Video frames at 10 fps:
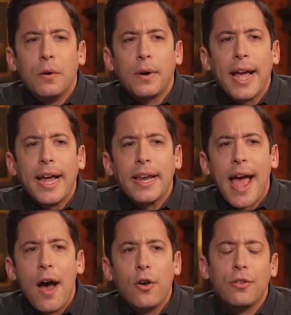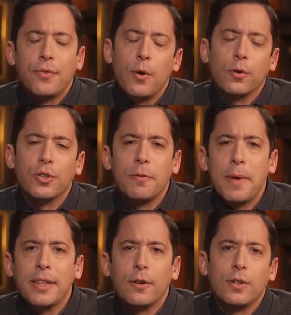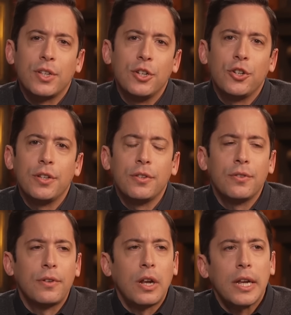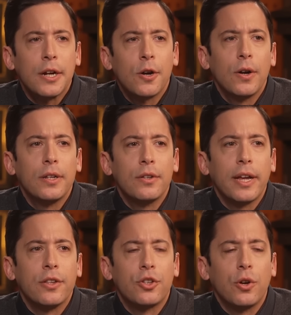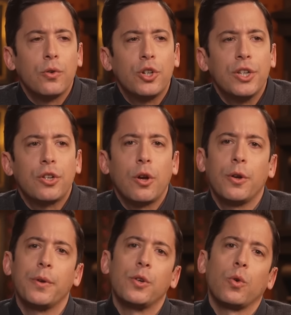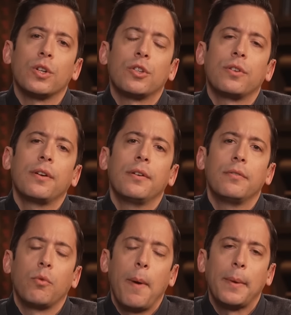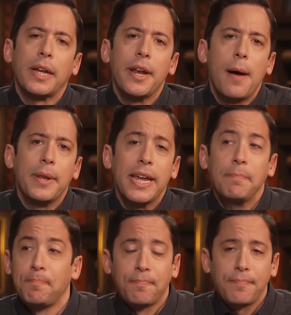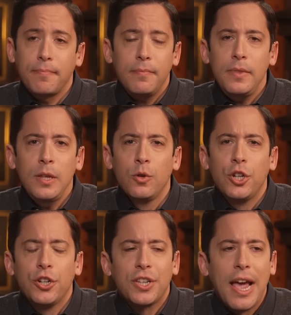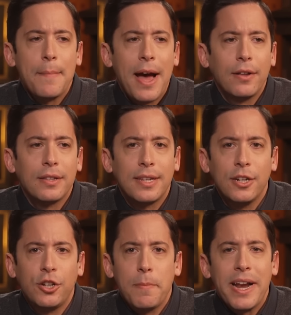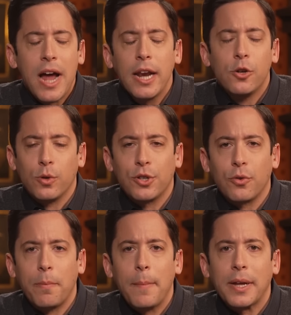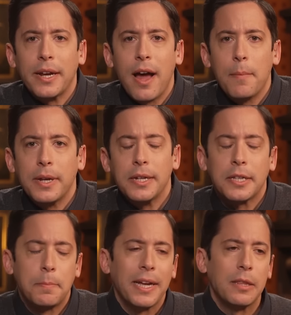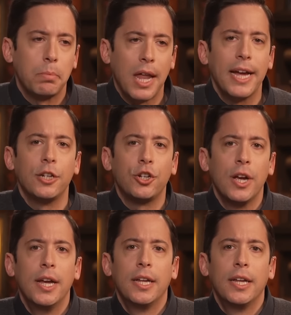okay now the voters have made their decision clear and and so she's going to endorse the Republican nominee? Well, she just came out and said she might not endorse the Republican nominee, despite the pledge